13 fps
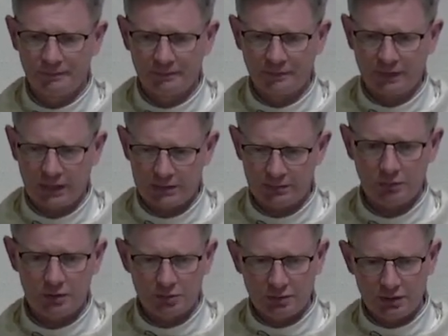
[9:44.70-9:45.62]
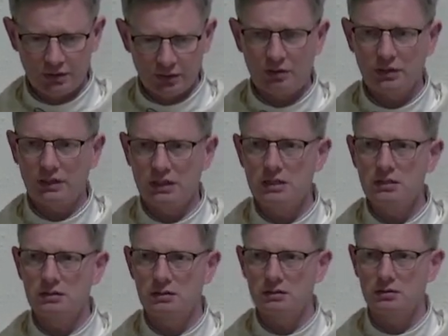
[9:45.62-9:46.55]
That's what we should be learning
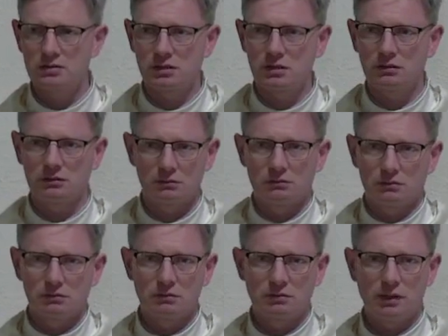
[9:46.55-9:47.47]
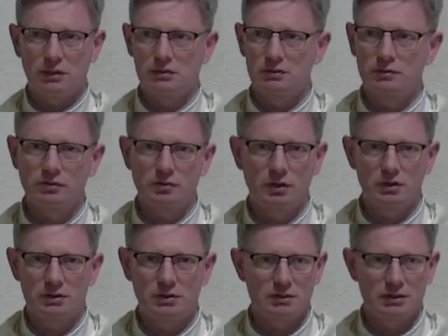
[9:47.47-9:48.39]
here so that we can do it for all
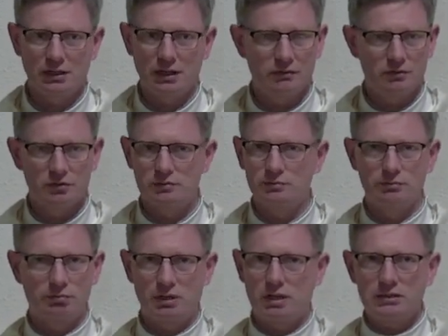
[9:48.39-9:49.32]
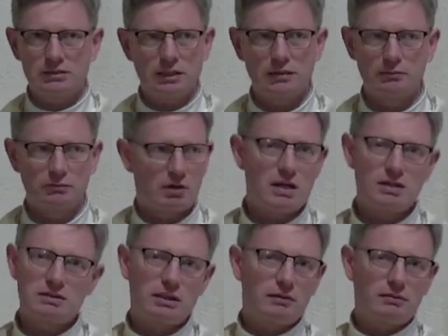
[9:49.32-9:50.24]
eternity in heaven, just praising Him,
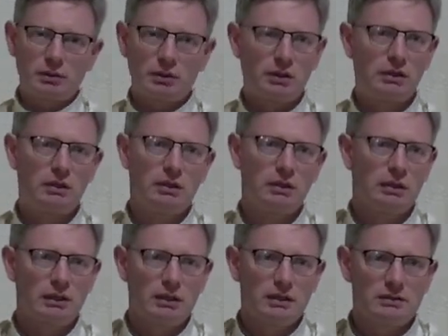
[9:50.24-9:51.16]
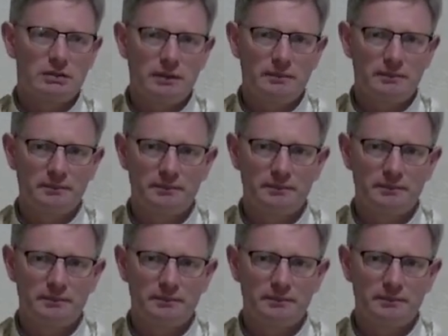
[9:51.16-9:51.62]
raising everyone to Him.